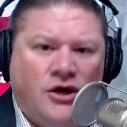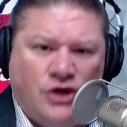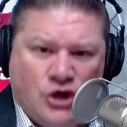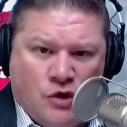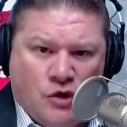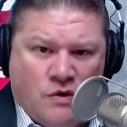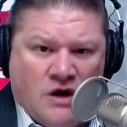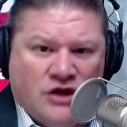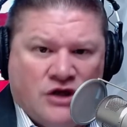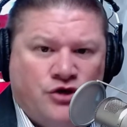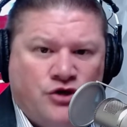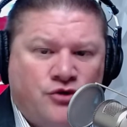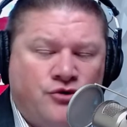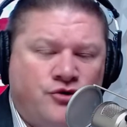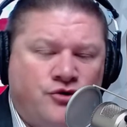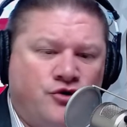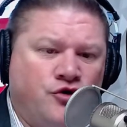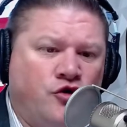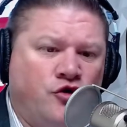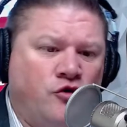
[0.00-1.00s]
Go on
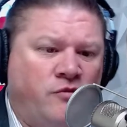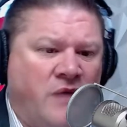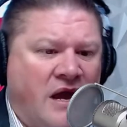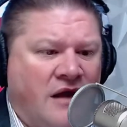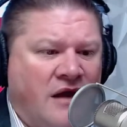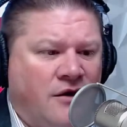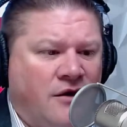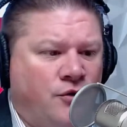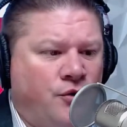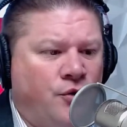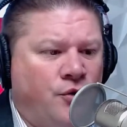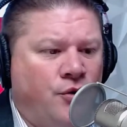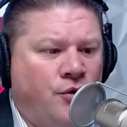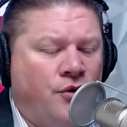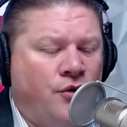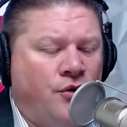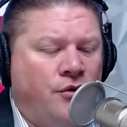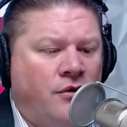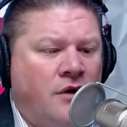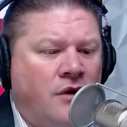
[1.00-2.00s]
YouTube and
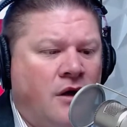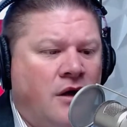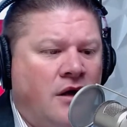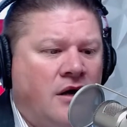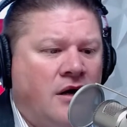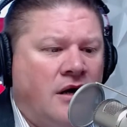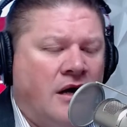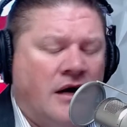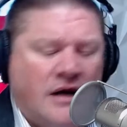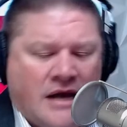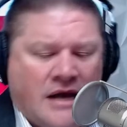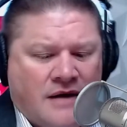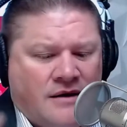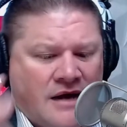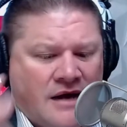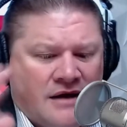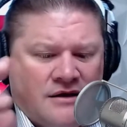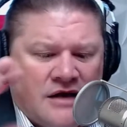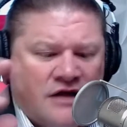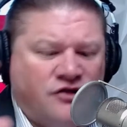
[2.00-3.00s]
Google
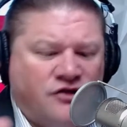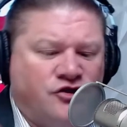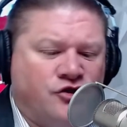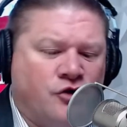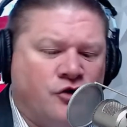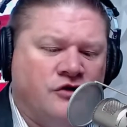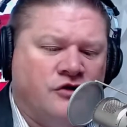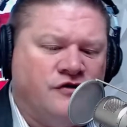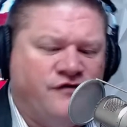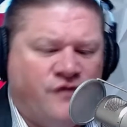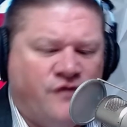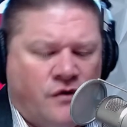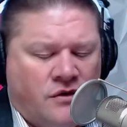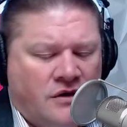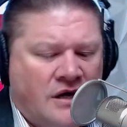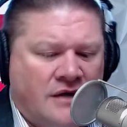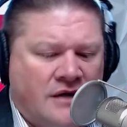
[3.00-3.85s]
and search for,